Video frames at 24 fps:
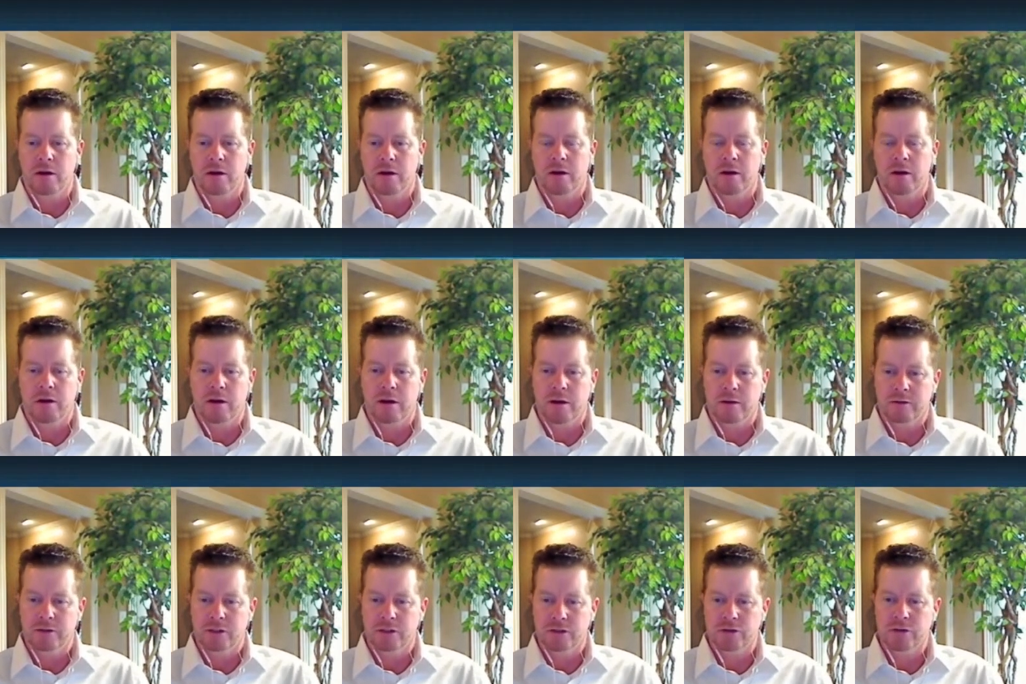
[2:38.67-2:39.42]

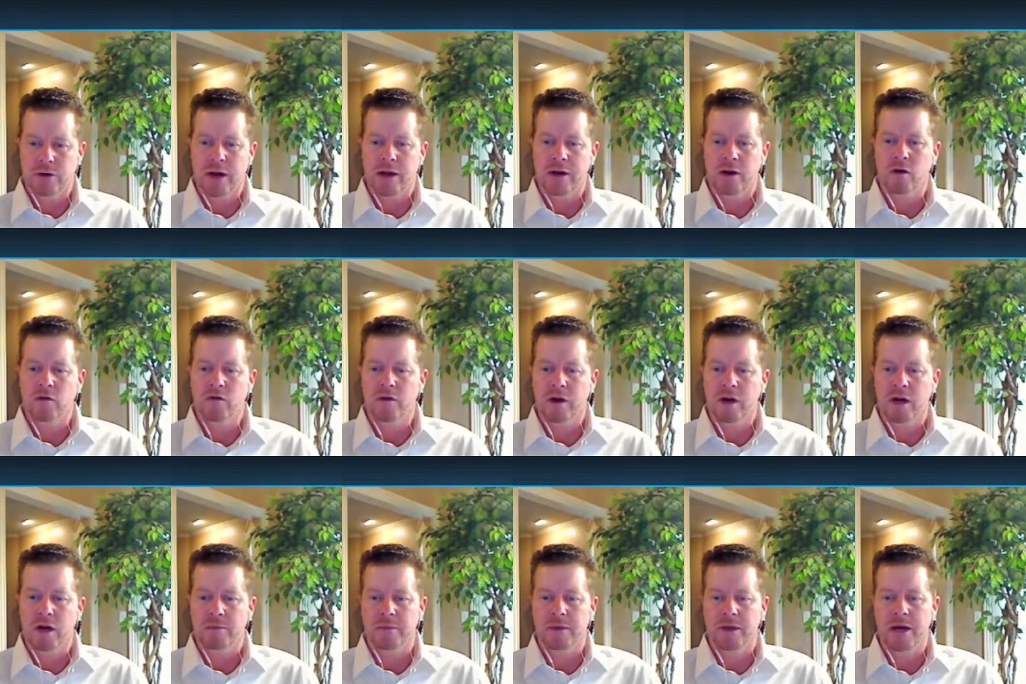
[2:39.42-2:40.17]
to try and
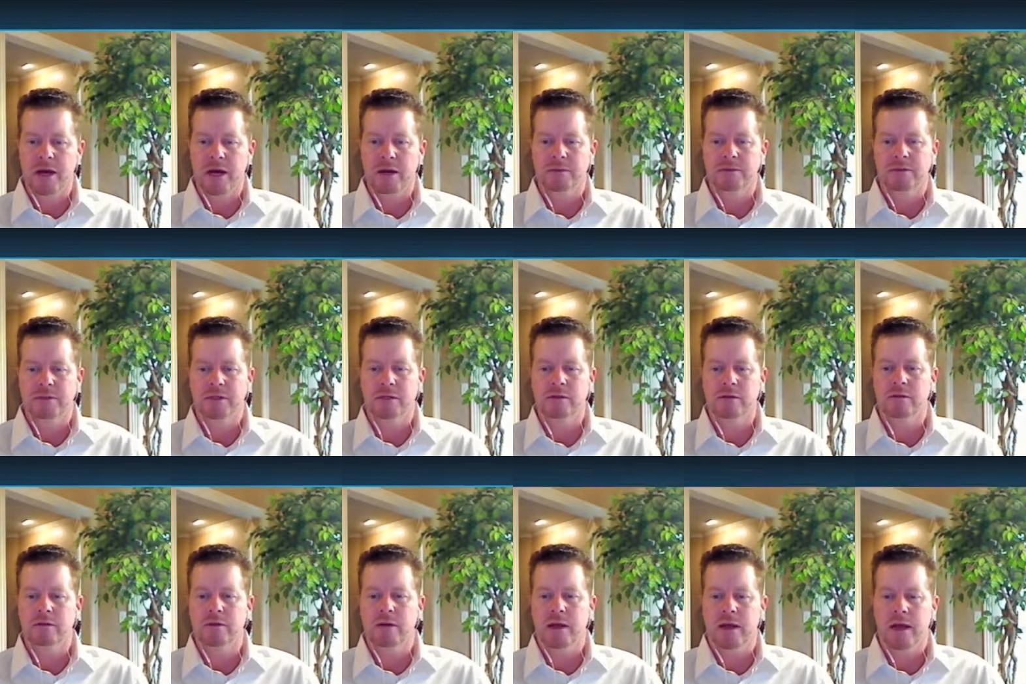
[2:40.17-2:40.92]
overcome the
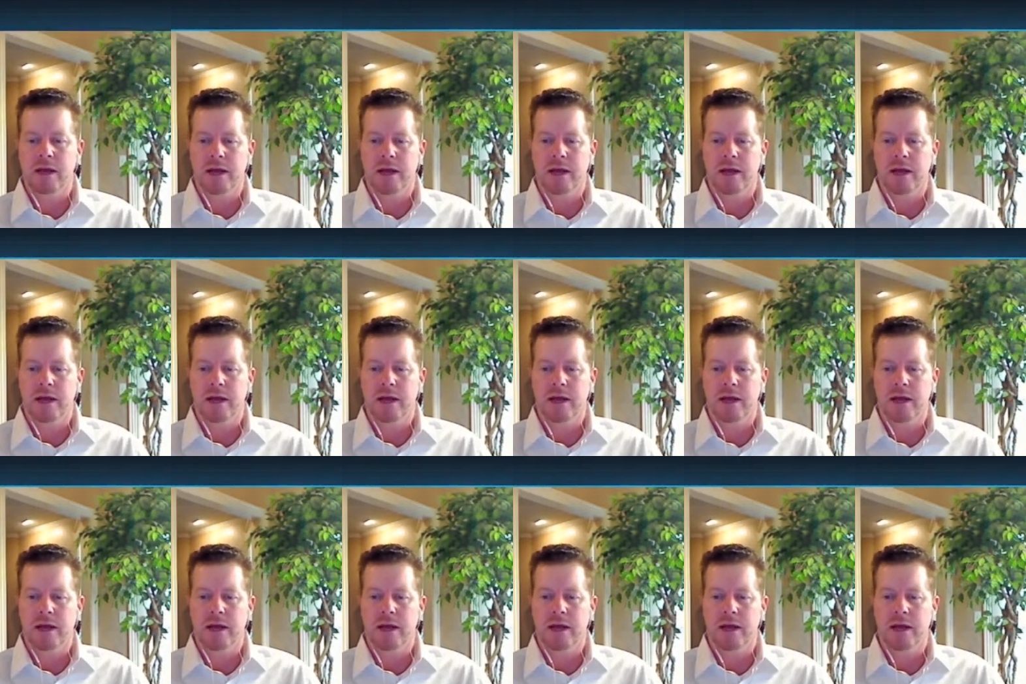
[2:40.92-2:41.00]
obstacle,